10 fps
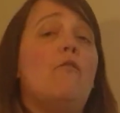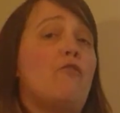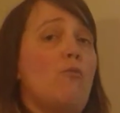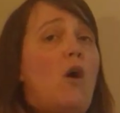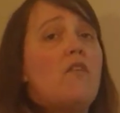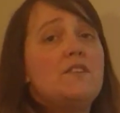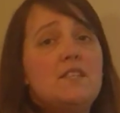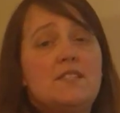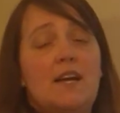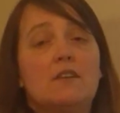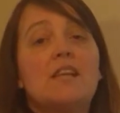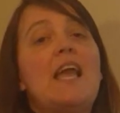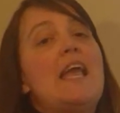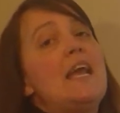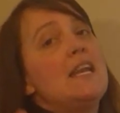For all the details
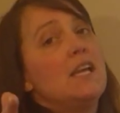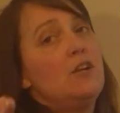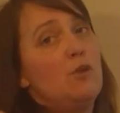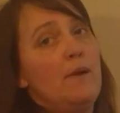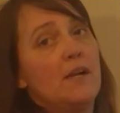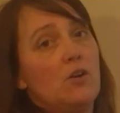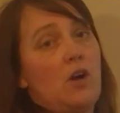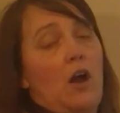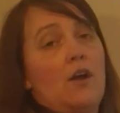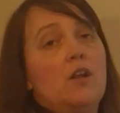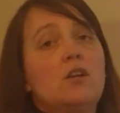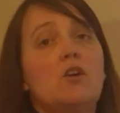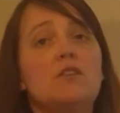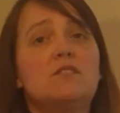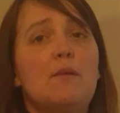and to get your bingo card,
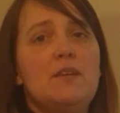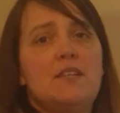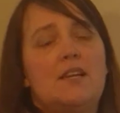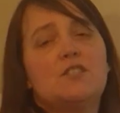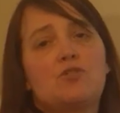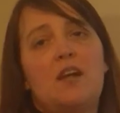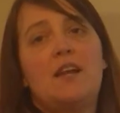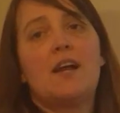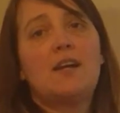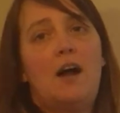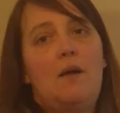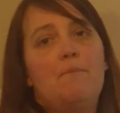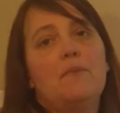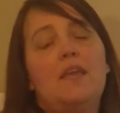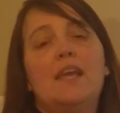go to
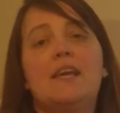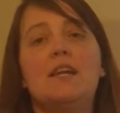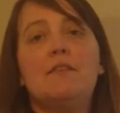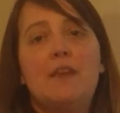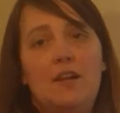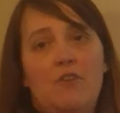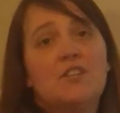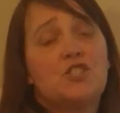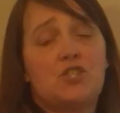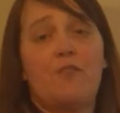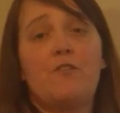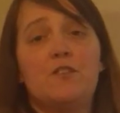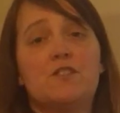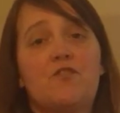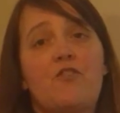WDSRA.com and get it and register for
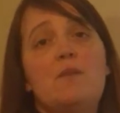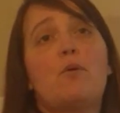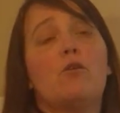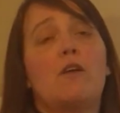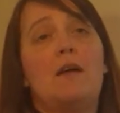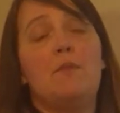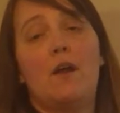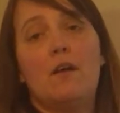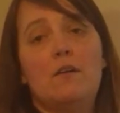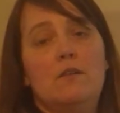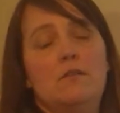this free program there.